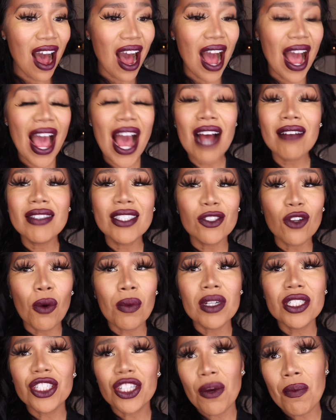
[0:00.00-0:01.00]
I have so
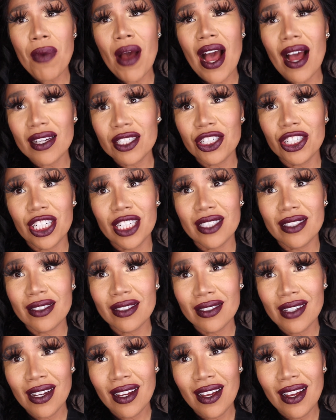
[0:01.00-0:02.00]
much compassion,
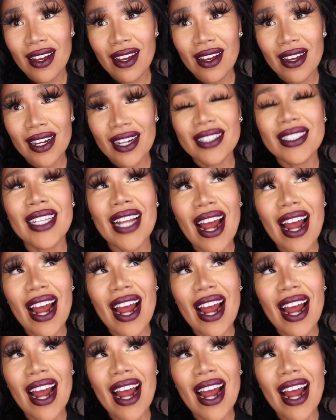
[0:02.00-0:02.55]
because